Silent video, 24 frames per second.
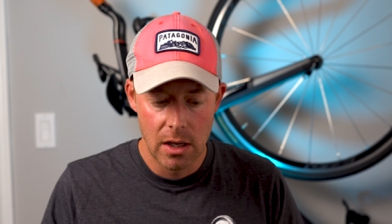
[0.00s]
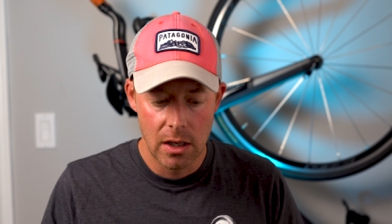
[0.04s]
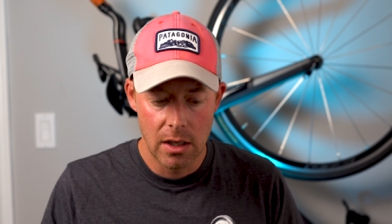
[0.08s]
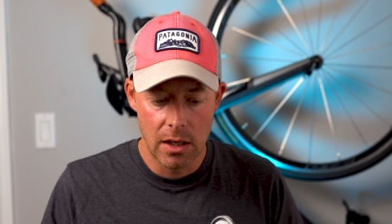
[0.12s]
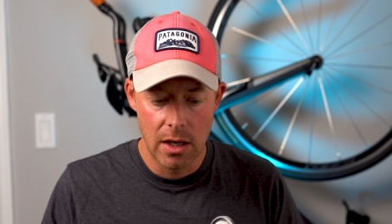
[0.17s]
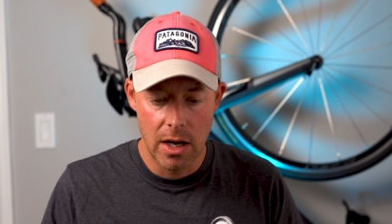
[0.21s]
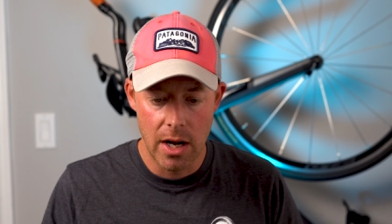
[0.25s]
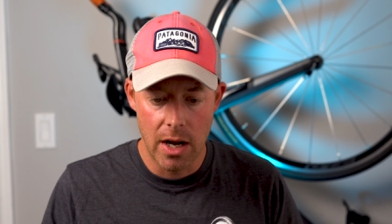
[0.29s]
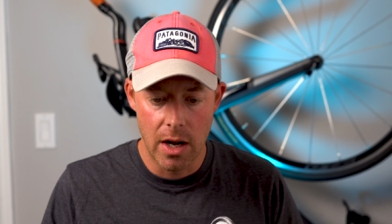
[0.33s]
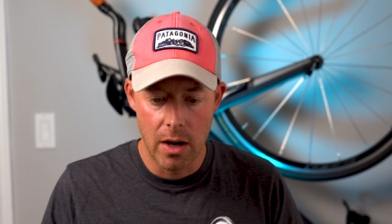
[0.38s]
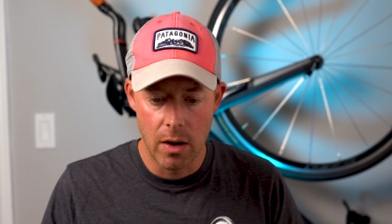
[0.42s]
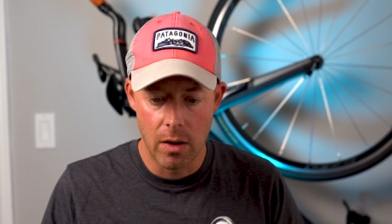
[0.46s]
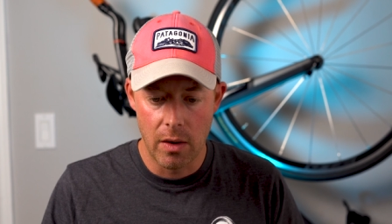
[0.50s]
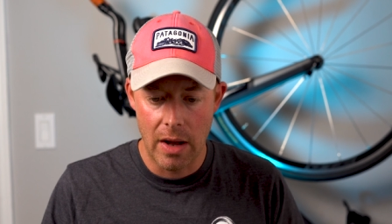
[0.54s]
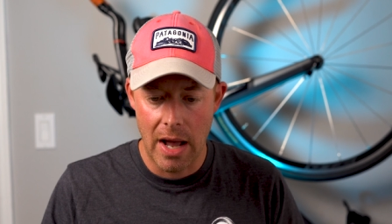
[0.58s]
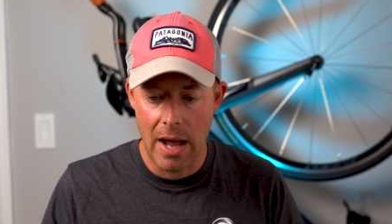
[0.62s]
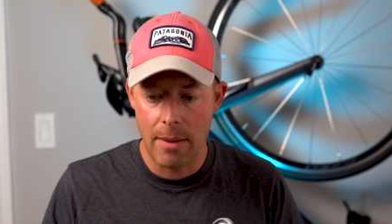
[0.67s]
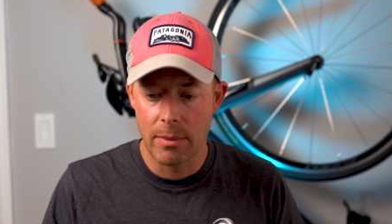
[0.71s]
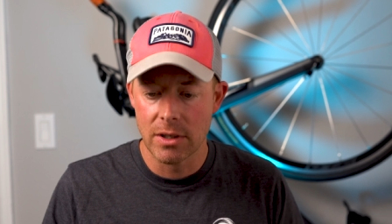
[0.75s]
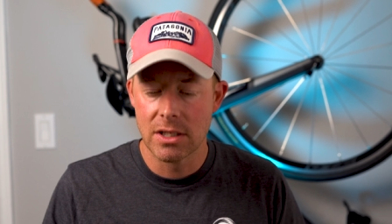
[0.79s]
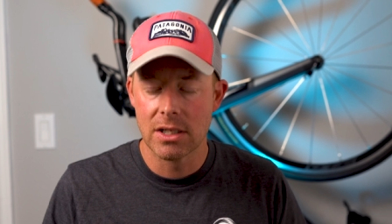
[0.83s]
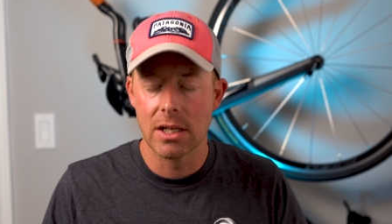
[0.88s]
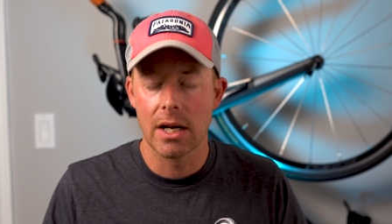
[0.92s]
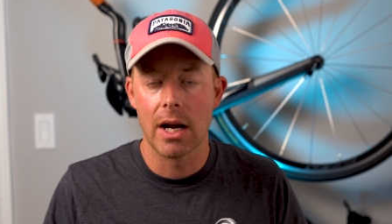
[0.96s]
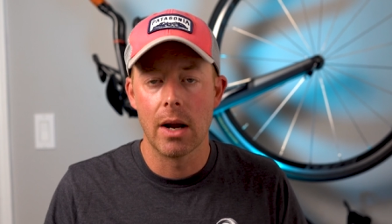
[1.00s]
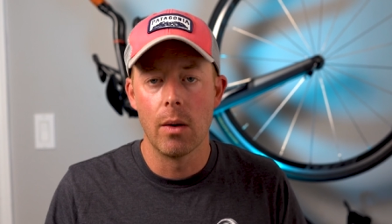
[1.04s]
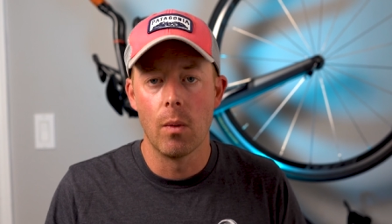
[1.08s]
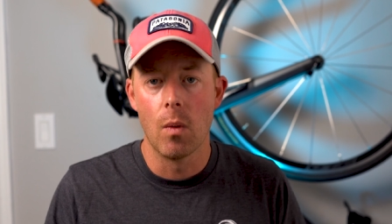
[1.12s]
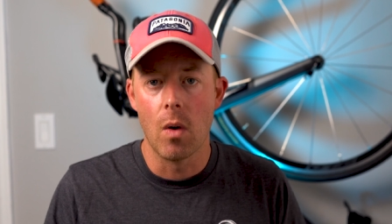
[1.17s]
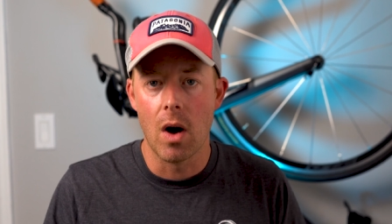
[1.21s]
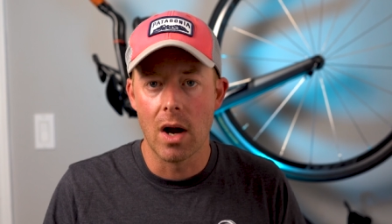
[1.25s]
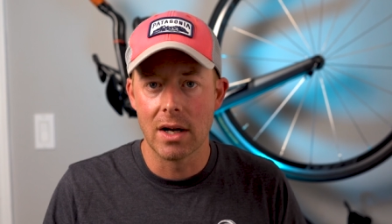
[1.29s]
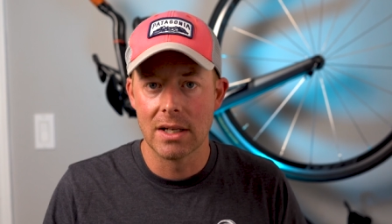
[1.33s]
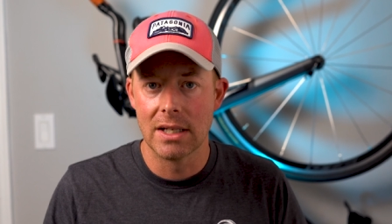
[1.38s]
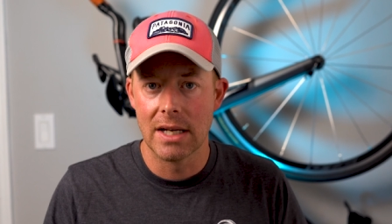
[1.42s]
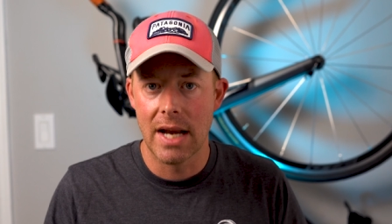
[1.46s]
you know, how much did I
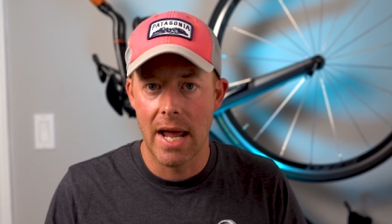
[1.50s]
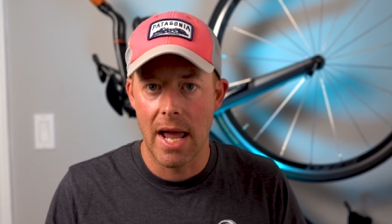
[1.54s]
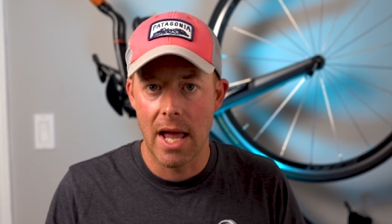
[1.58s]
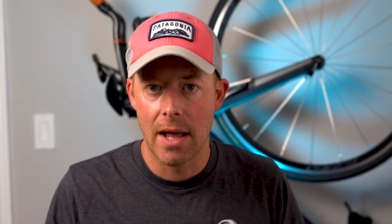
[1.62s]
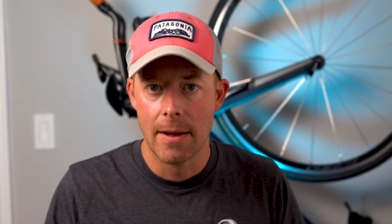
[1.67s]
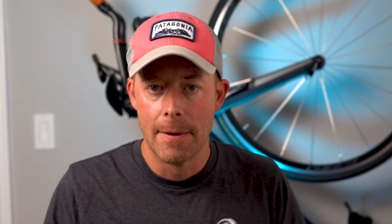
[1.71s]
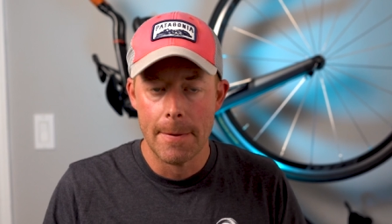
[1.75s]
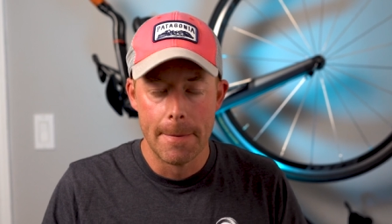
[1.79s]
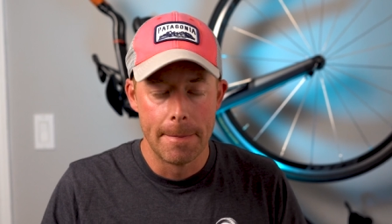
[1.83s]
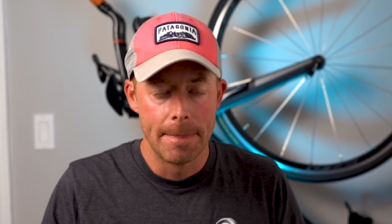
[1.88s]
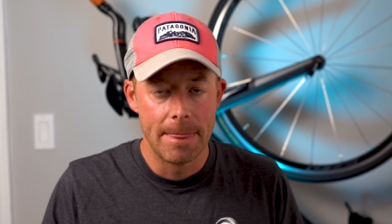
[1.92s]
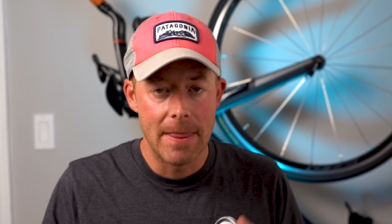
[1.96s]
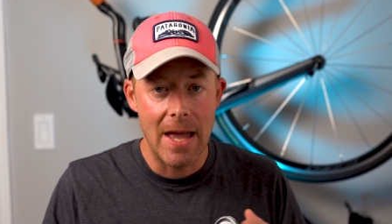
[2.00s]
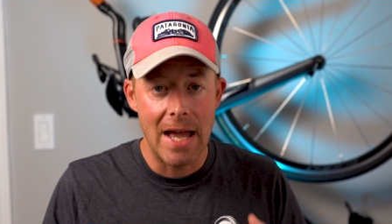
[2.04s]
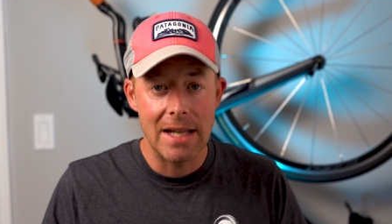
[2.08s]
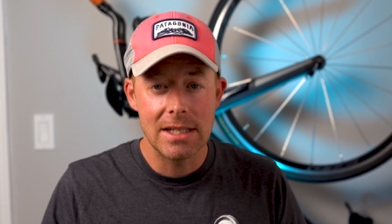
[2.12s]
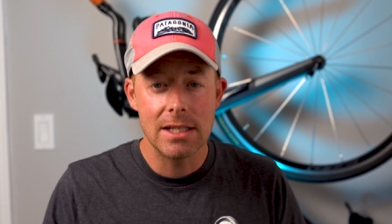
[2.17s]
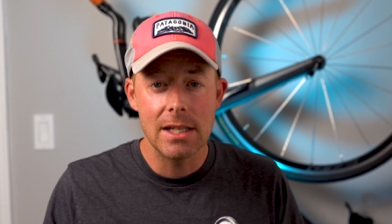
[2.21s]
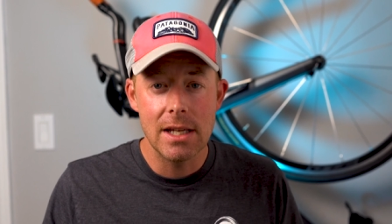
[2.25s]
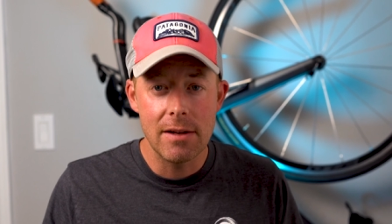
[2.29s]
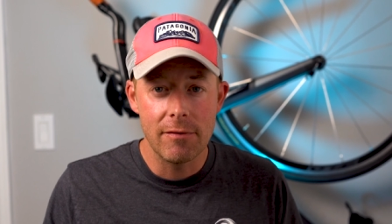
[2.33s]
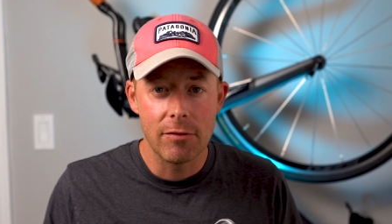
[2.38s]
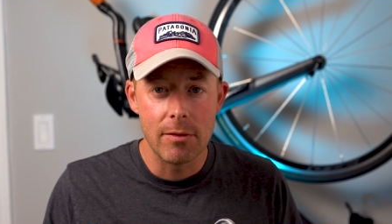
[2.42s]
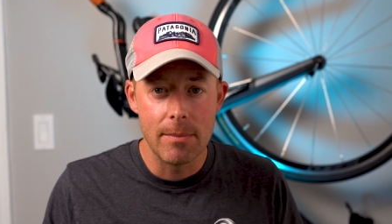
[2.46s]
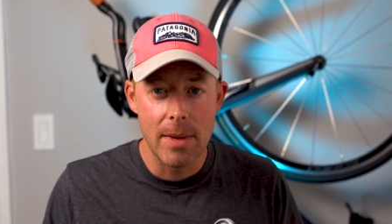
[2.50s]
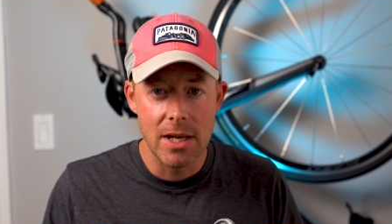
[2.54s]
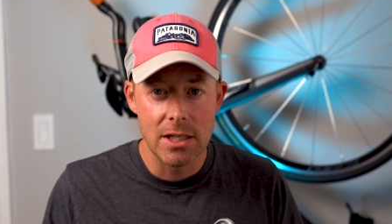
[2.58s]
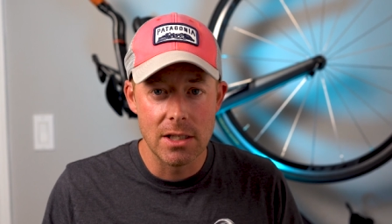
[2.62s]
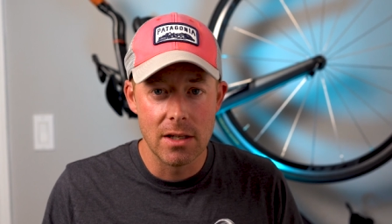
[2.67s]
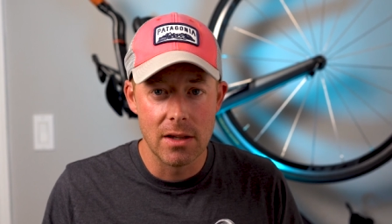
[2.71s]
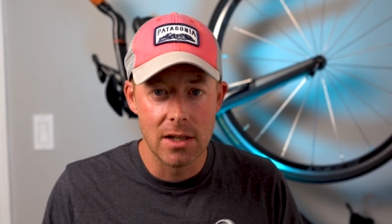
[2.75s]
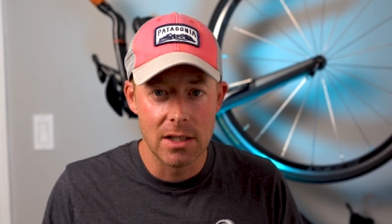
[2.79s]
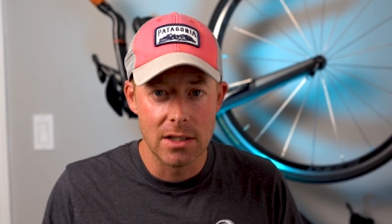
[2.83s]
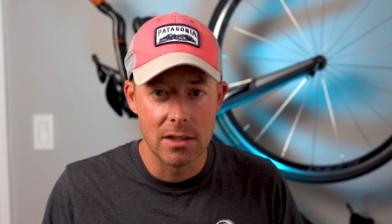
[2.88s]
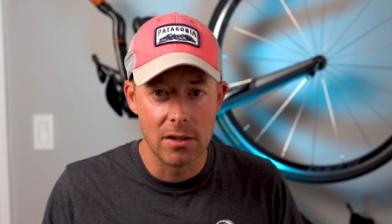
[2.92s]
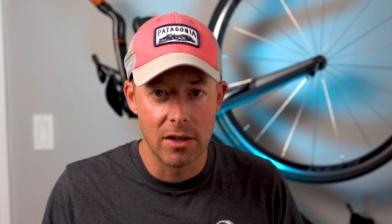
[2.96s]
walk today? That's the
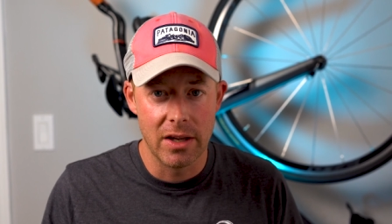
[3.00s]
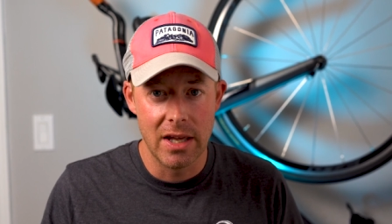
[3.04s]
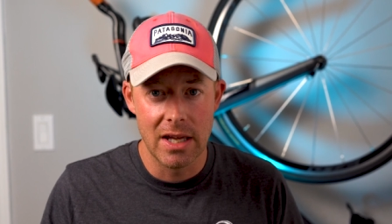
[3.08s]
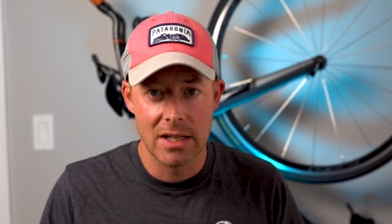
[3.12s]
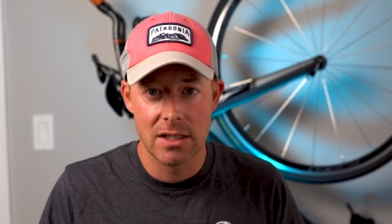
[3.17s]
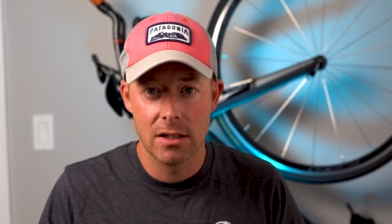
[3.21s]
information that's looking at.